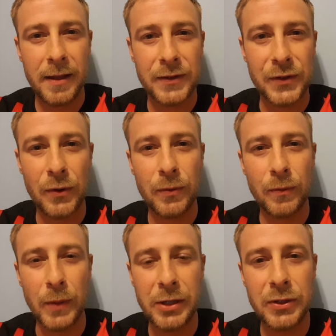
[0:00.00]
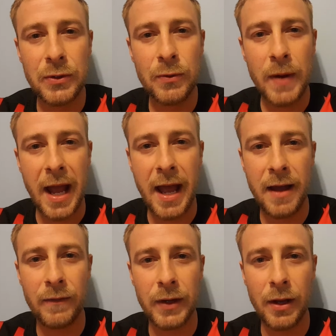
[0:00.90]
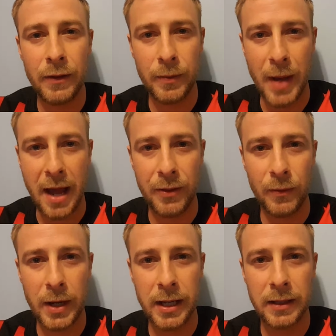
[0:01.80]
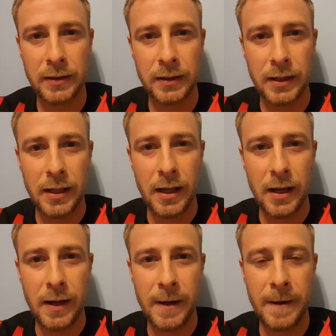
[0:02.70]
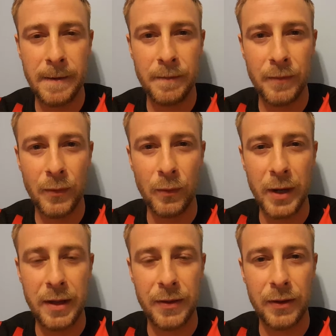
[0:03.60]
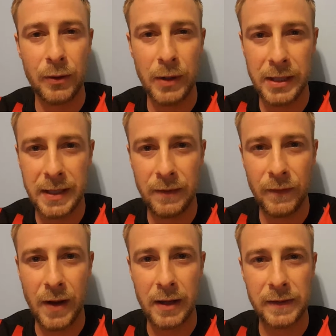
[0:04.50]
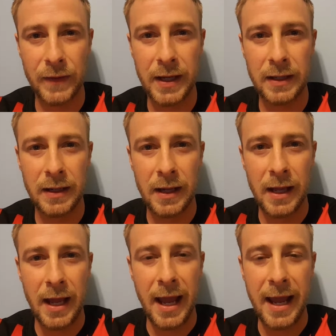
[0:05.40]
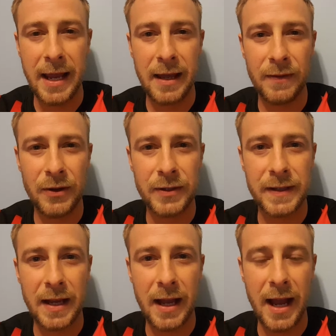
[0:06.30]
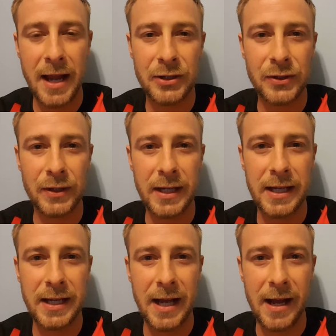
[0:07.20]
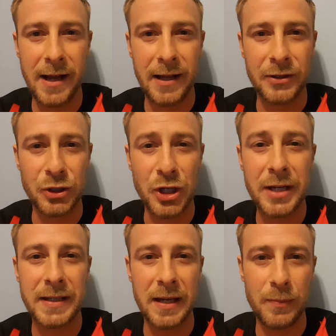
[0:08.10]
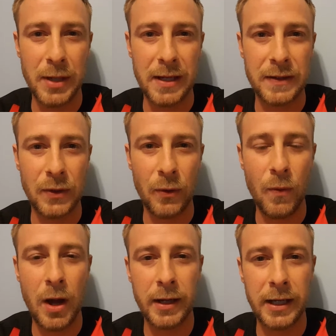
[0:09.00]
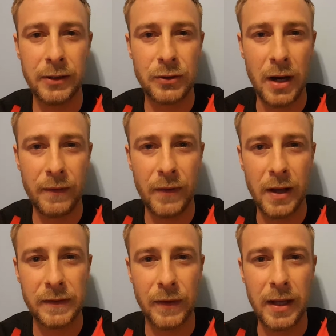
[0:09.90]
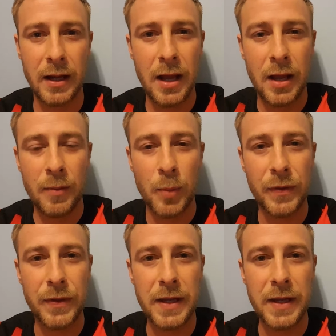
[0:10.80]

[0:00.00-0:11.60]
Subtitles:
So we do have another pathway with creatine phosphate, and there's actually GTP, so guanine triphosphate, but